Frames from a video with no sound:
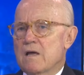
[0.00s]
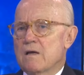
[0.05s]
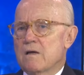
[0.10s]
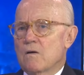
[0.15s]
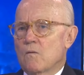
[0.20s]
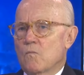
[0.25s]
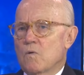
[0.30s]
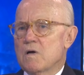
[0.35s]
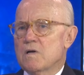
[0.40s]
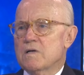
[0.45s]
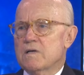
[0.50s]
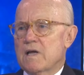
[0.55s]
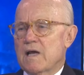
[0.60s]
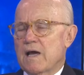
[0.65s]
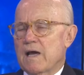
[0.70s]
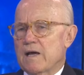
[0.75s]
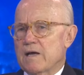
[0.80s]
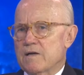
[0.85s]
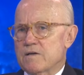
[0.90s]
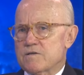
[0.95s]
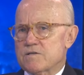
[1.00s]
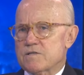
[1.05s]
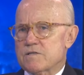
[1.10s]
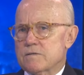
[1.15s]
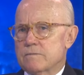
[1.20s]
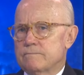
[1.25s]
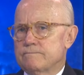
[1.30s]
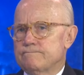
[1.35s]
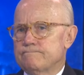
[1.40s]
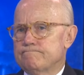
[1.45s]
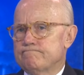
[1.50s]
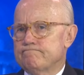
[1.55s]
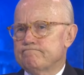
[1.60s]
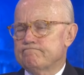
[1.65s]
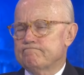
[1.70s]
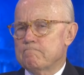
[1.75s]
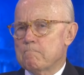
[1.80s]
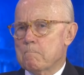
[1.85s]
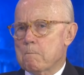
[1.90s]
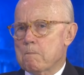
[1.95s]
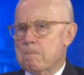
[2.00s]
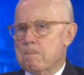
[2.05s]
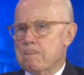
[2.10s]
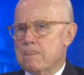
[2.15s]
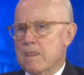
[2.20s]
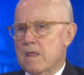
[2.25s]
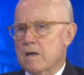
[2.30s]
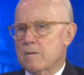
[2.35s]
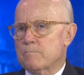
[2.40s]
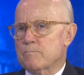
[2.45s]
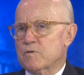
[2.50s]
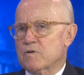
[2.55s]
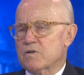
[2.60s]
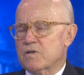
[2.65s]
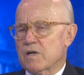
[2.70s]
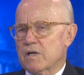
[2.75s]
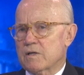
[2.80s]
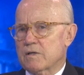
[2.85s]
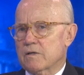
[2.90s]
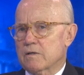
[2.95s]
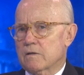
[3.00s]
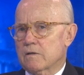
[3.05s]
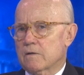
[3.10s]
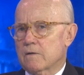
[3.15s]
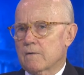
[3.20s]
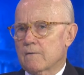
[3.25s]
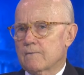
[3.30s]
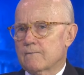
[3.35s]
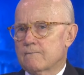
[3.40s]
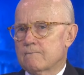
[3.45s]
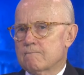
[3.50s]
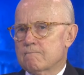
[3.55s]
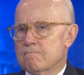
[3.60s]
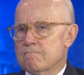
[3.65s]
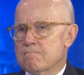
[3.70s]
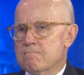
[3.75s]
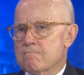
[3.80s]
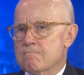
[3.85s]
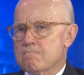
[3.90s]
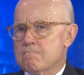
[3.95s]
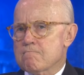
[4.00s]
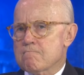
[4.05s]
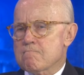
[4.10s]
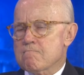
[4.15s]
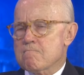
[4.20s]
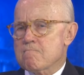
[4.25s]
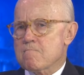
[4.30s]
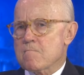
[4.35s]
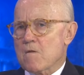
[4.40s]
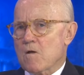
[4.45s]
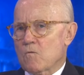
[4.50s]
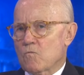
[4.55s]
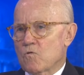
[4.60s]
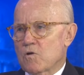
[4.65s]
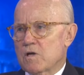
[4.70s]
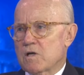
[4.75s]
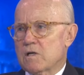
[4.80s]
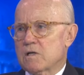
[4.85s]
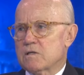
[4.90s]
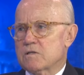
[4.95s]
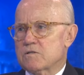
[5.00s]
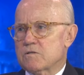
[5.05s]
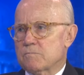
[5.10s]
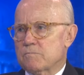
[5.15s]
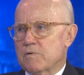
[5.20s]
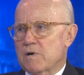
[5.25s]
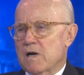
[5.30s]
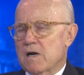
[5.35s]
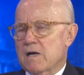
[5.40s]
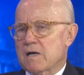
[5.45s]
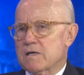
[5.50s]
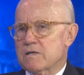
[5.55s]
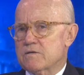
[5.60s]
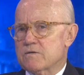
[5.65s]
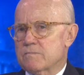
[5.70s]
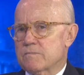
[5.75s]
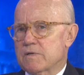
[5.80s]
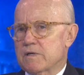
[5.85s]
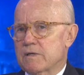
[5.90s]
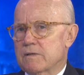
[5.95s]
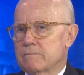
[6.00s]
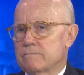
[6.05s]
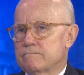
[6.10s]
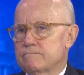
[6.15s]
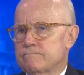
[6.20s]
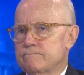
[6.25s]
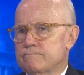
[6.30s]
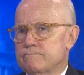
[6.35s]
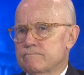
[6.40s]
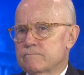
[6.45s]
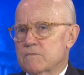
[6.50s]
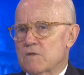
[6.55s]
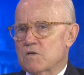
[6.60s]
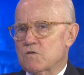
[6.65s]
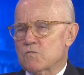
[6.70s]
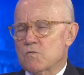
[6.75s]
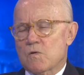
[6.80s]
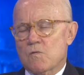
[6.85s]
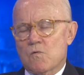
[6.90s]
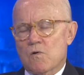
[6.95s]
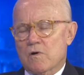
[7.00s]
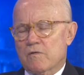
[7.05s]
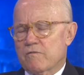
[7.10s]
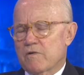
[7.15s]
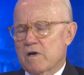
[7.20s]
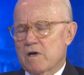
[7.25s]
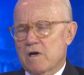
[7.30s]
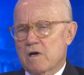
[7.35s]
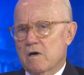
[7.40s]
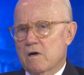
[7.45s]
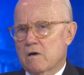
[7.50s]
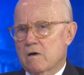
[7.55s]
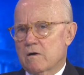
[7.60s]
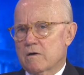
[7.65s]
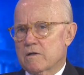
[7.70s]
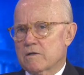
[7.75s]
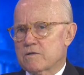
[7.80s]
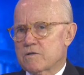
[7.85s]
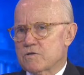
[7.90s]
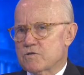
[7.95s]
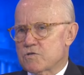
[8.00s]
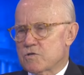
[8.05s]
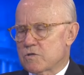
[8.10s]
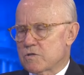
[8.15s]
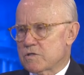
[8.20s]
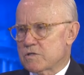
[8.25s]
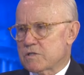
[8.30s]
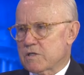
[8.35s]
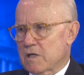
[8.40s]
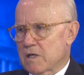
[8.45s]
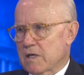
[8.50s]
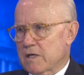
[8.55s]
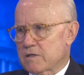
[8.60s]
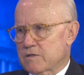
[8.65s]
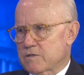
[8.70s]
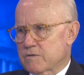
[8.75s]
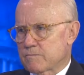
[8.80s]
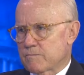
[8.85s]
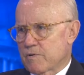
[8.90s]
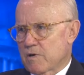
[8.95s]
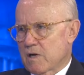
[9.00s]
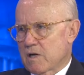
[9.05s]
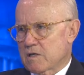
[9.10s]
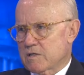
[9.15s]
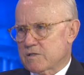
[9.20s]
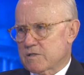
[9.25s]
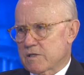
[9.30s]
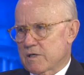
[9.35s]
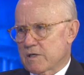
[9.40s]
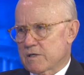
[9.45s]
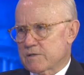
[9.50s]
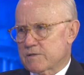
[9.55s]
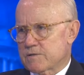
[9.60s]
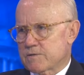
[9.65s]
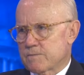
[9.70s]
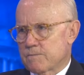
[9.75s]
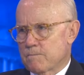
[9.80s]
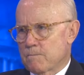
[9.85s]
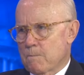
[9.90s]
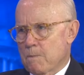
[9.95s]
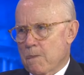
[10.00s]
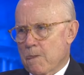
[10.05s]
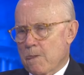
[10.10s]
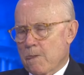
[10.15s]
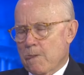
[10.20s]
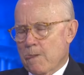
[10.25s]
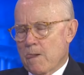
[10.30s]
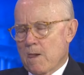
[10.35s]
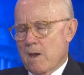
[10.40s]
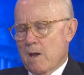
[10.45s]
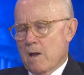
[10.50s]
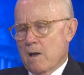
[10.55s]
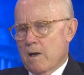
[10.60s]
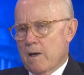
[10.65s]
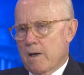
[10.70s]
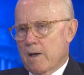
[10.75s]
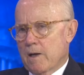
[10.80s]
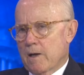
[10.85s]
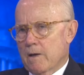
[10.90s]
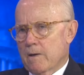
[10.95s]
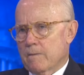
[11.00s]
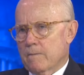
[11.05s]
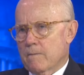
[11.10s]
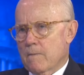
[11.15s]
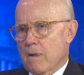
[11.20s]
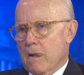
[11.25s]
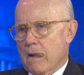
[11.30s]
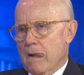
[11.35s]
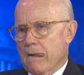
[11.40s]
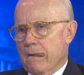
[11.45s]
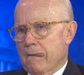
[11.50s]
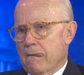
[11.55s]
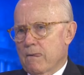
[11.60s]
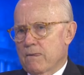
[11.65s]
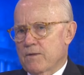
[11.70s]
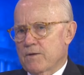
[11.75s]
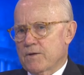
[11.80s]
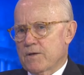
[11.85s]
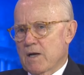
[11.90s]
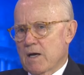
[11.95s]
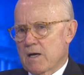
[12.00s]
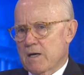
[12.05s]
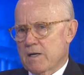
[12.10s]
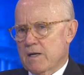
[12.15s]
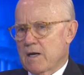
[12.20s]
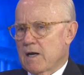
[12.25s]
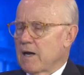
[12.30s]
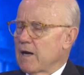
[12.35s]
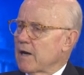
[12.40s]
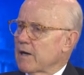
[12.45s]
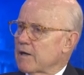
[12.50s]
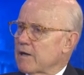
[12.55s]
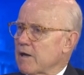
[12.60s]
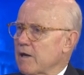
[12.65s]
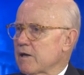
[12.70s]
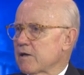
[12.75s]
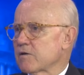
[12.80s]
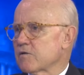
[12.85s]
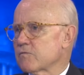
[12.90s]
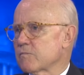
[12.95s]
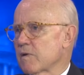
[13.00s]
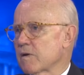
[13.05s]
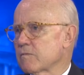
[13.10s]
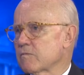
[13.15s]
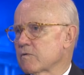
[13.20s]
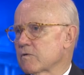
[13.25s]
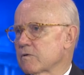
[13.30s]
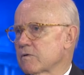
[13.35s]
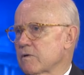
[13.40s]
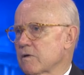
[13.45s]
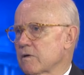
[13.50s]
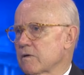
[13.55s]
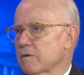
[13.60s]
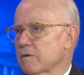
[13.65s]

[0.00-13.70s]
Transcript: one case in particular really surprised me because we worked very hard at the jury selection process. And the Donahue case, remember, uh,